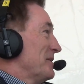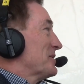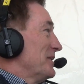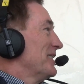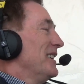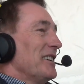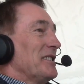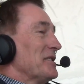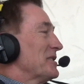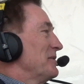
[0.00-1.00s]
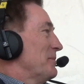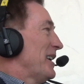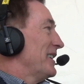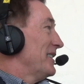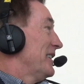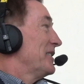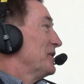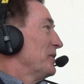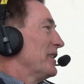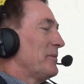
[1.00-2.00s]
That was the uh, Kissing Bandit. I
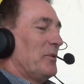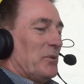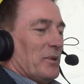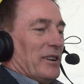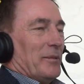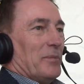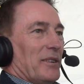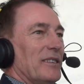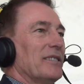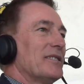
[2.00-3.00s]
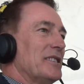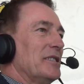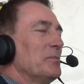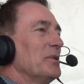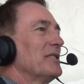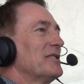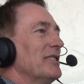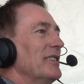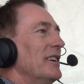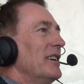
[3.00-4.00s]
didn't know that before that, uh, Ted,
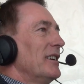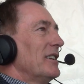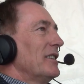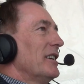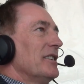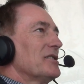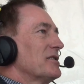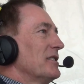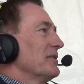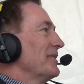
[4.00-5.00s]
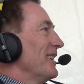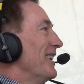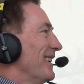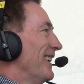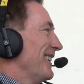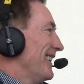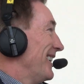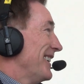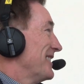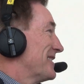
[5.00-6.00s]
but. Uh, yeah, oh, you uh, didn't know
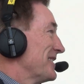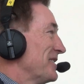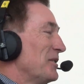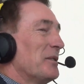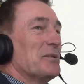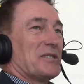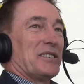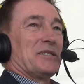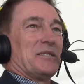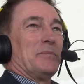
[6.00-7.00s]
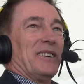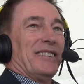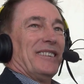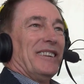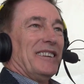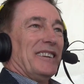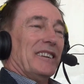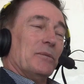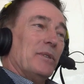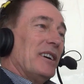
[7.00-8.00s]
that. I didn't right, know so he was that, a kissing bandit. That puts a
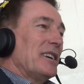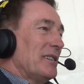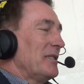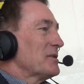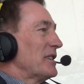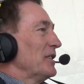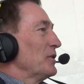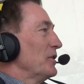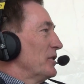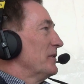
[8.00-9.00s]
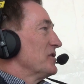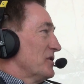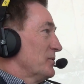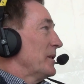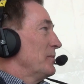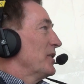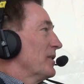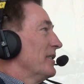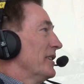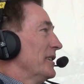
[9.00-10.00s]
different well, spin on it. I was getting a little nervous. He's way
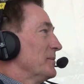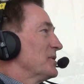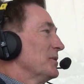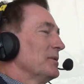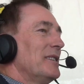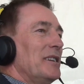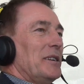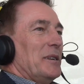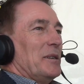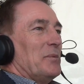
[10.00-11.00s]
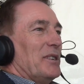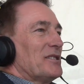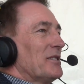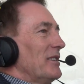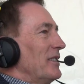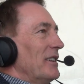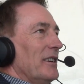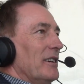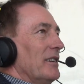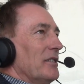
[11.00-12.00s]
bigger than I am. So. Yeah. But uh,
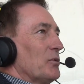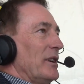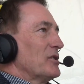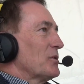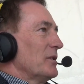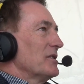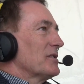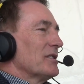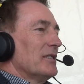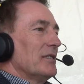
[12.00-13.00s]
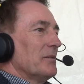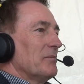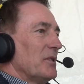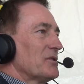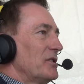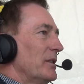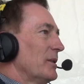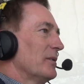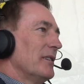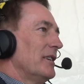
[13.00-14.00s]
yeah, a great choice uh, this
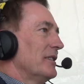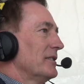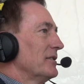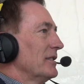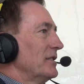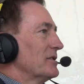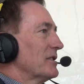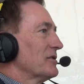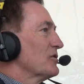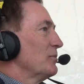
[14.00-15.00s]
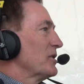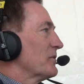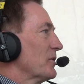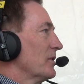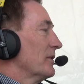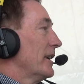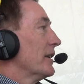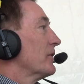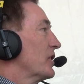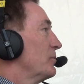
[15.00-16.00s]
year, and uh, he's done so much for
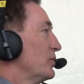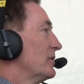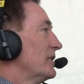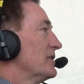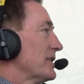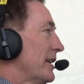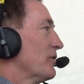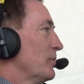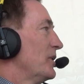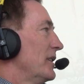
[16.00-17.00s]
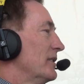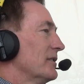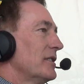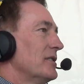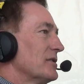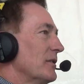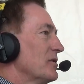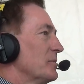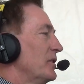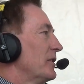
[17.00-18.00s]
every community he's ever been in. He's
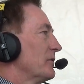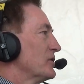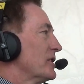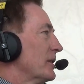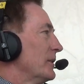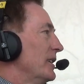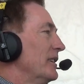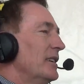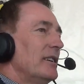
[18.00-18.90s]
always been there for charity,